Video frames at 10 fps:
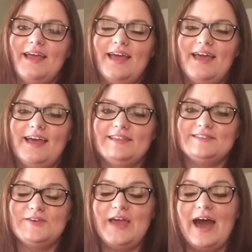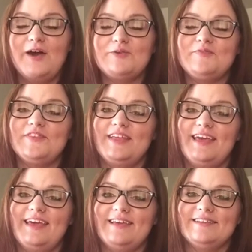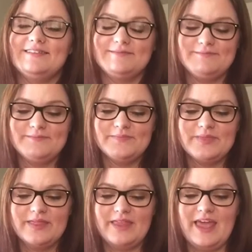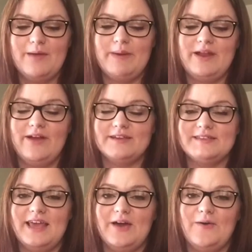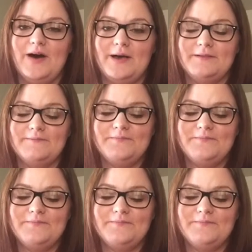And so, yeah, hopefully they get better as they go on.